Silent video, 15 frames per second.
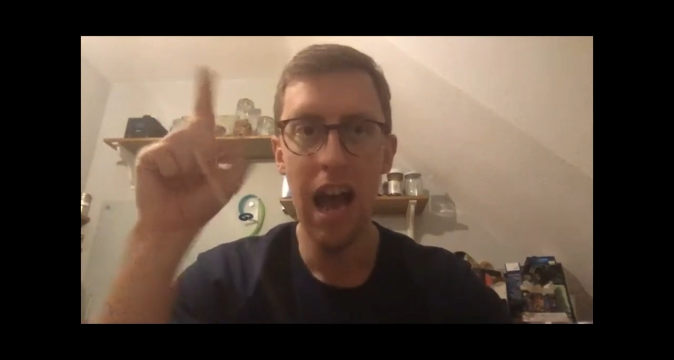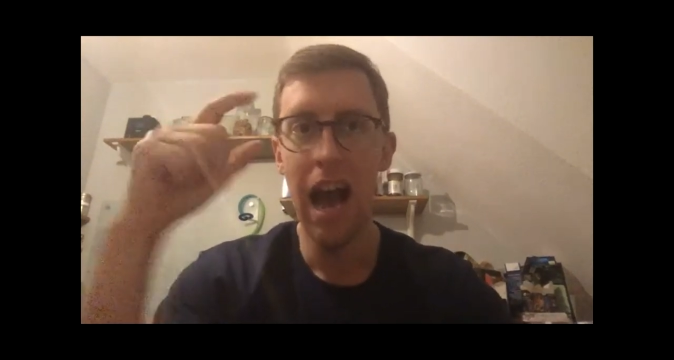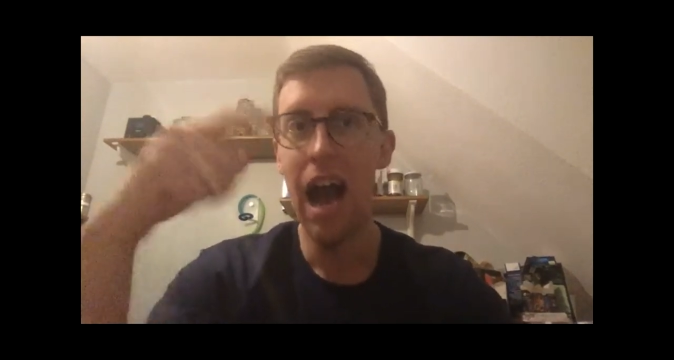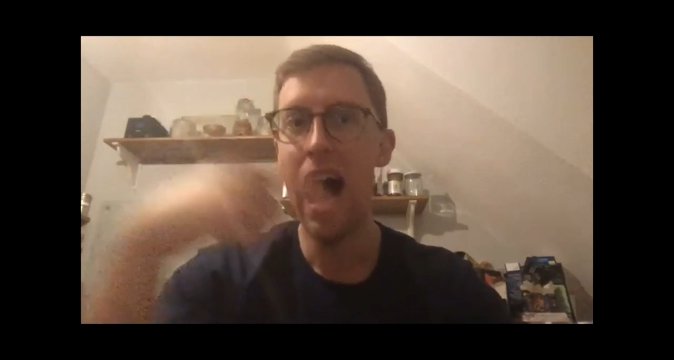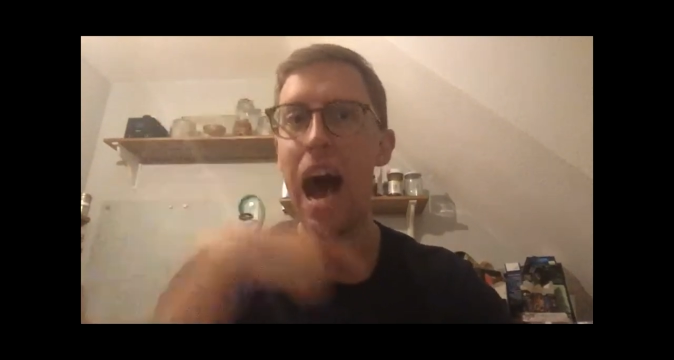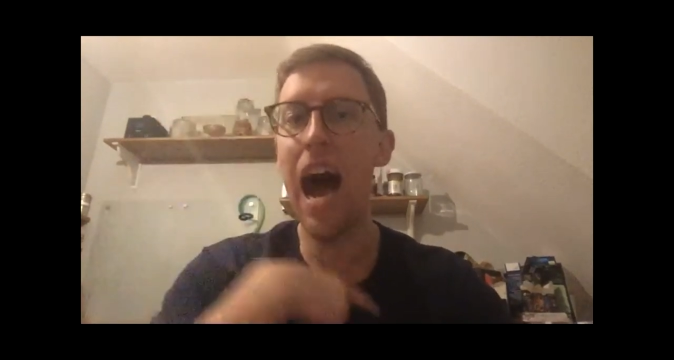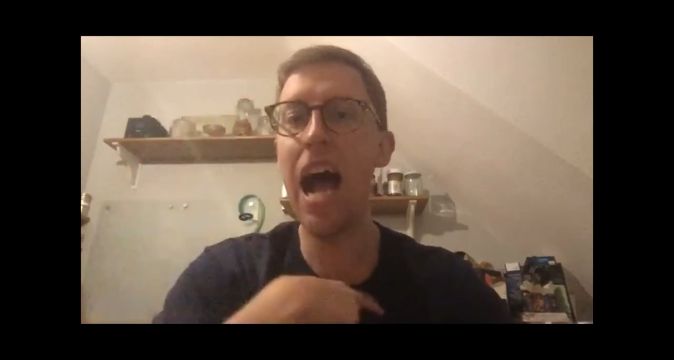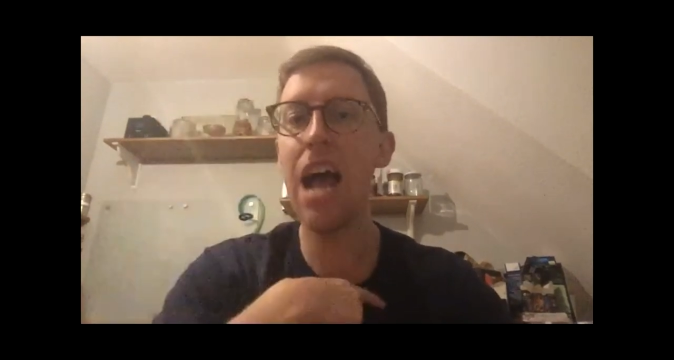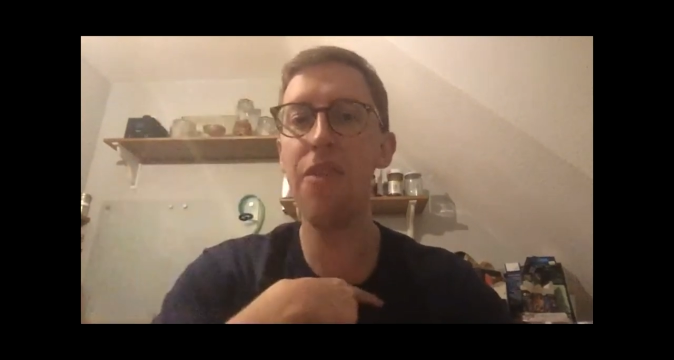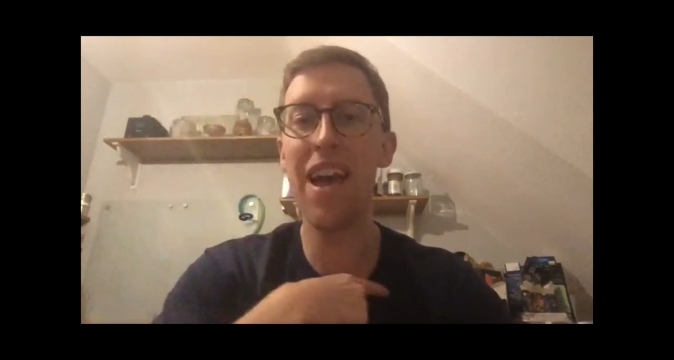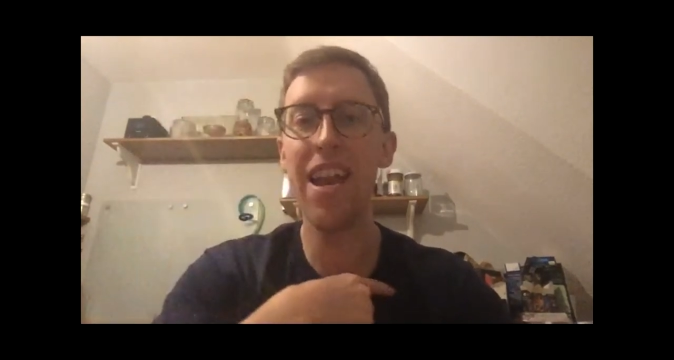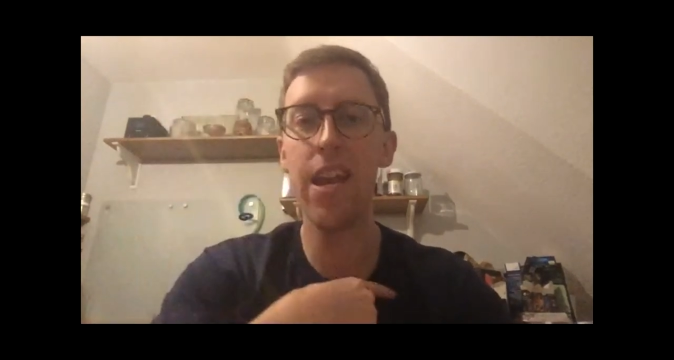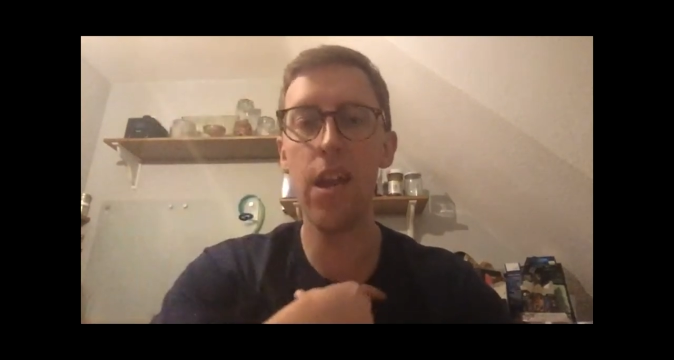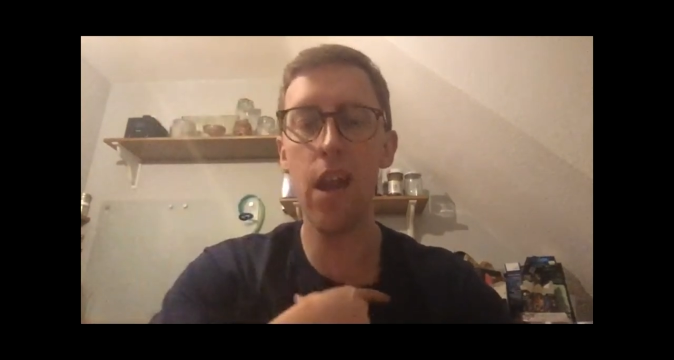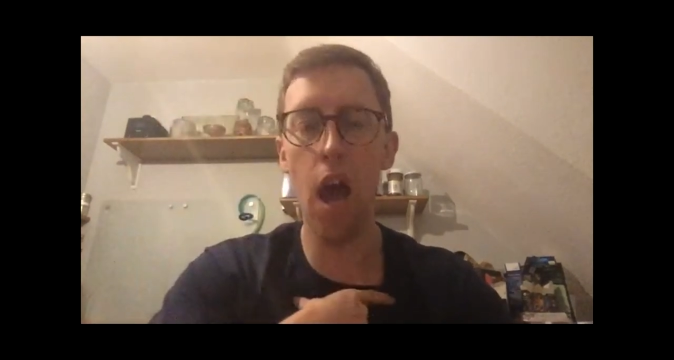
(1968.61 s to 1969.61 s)
I
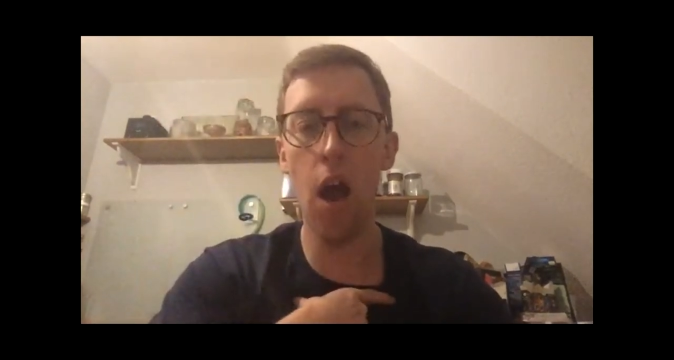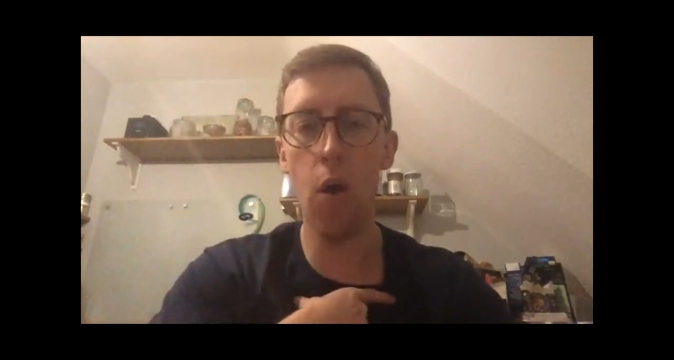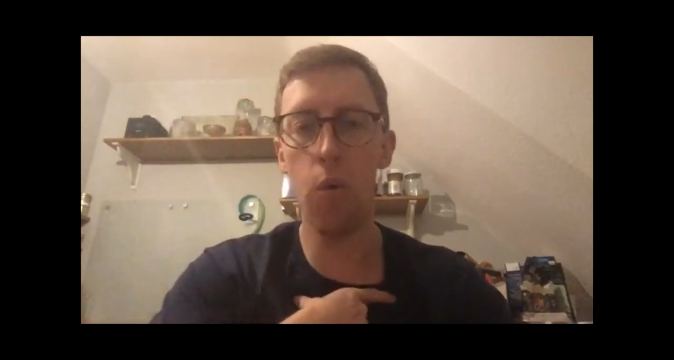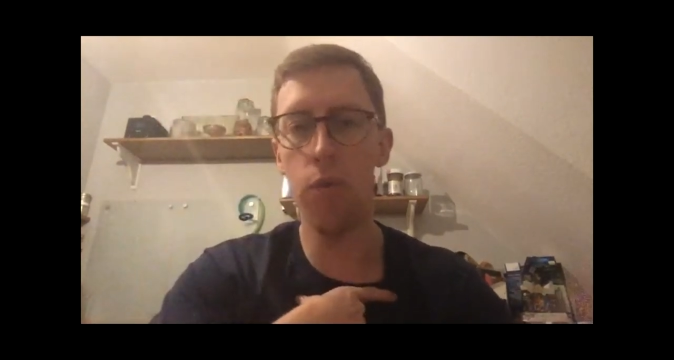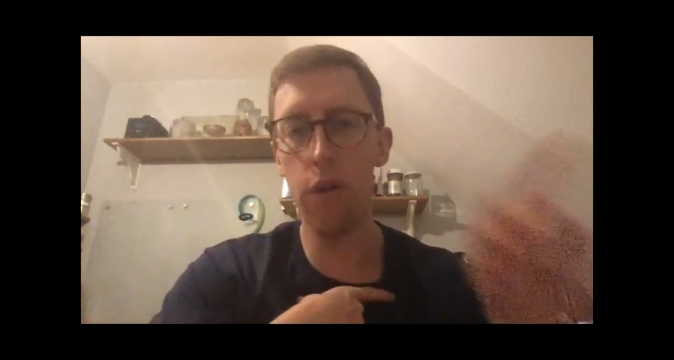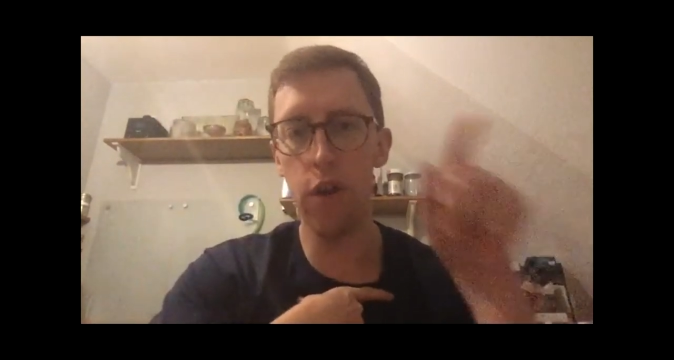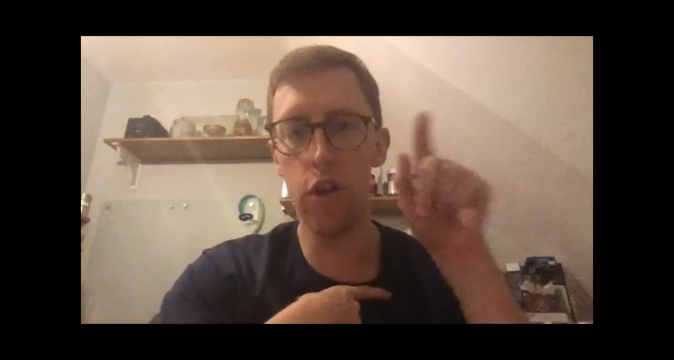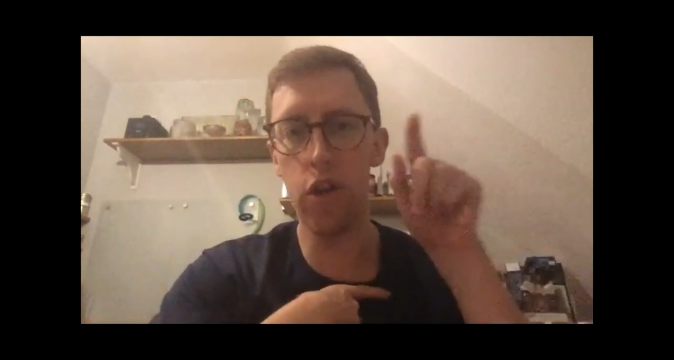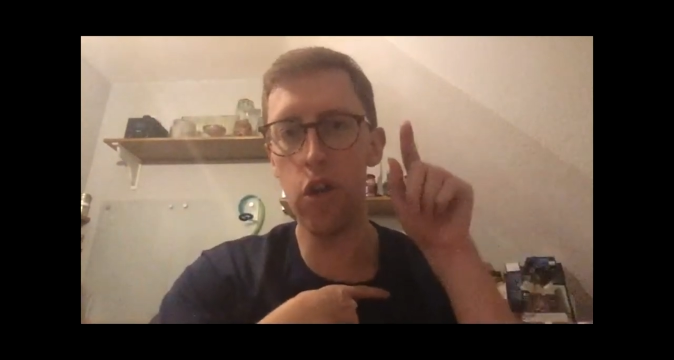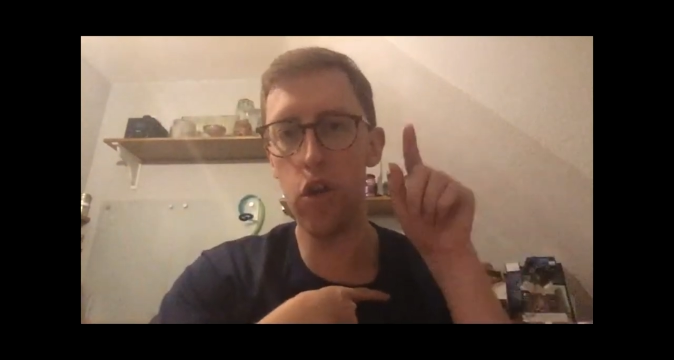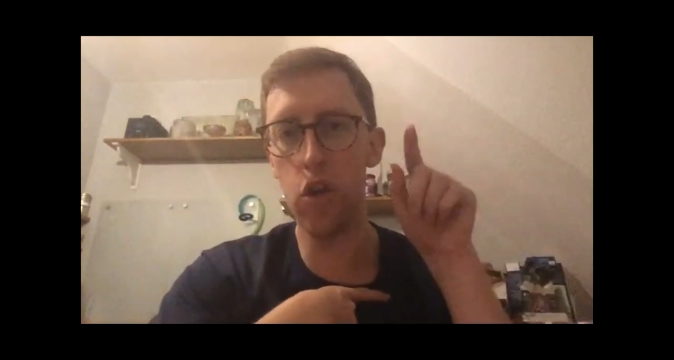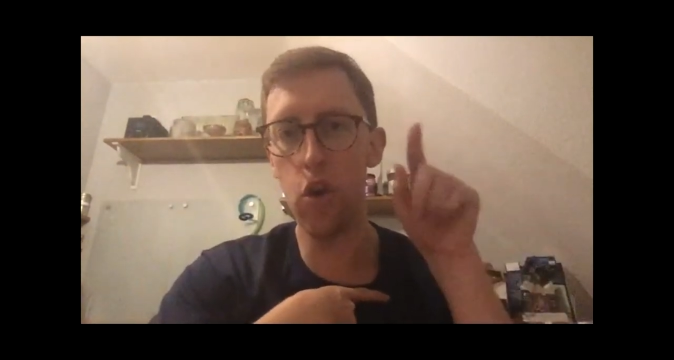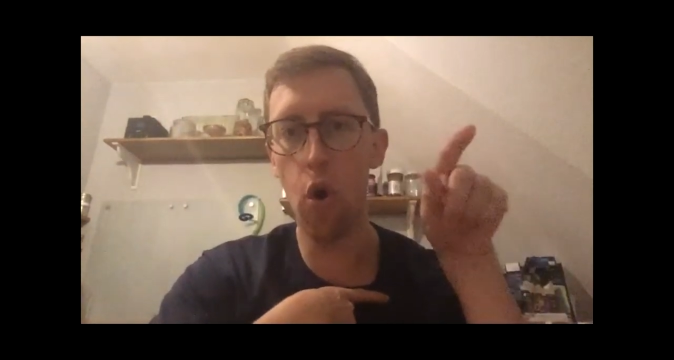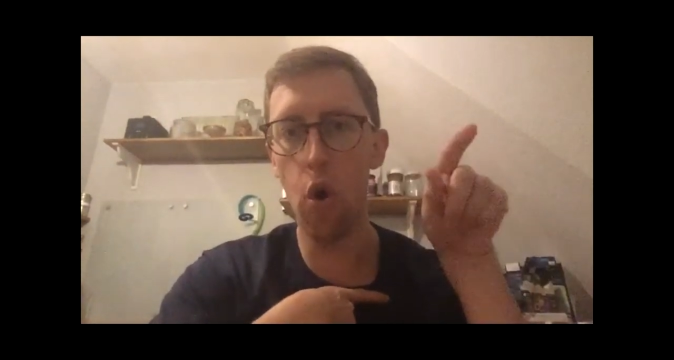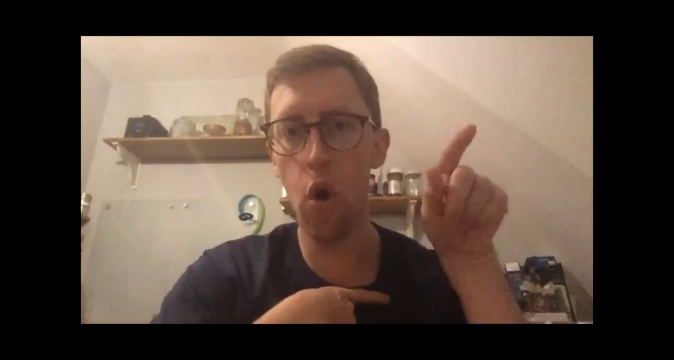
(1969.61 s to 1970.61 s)
then know that
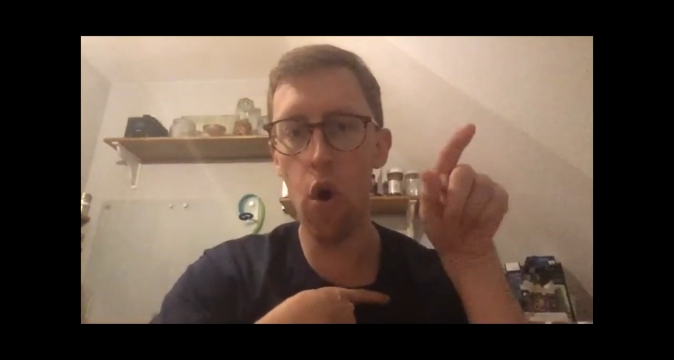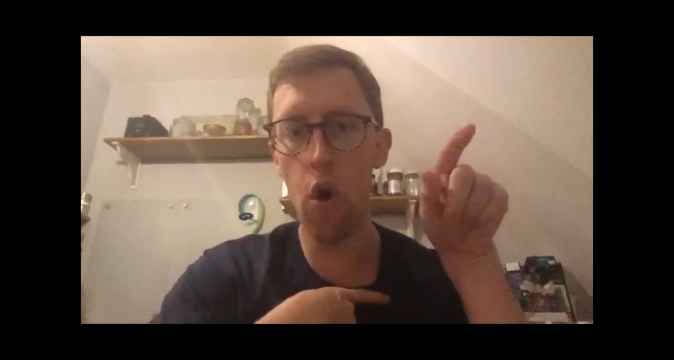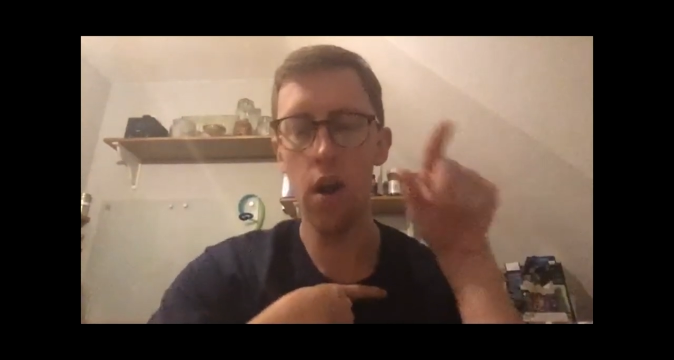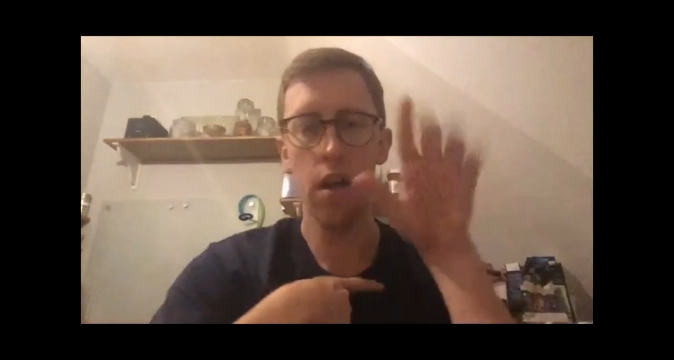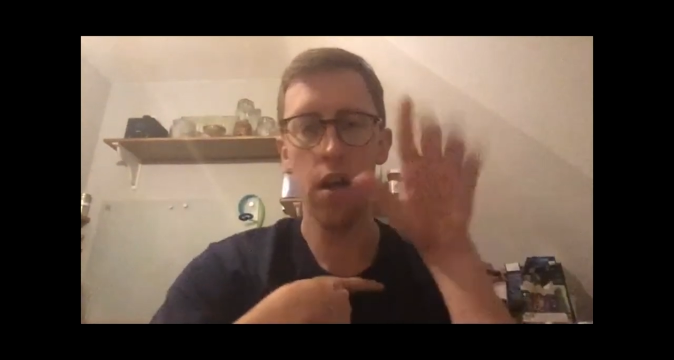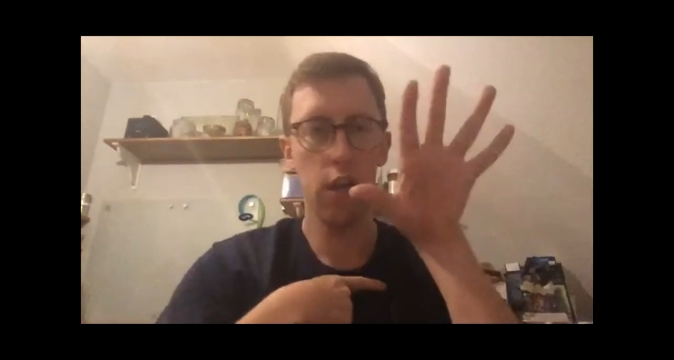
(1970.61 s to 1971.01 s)
your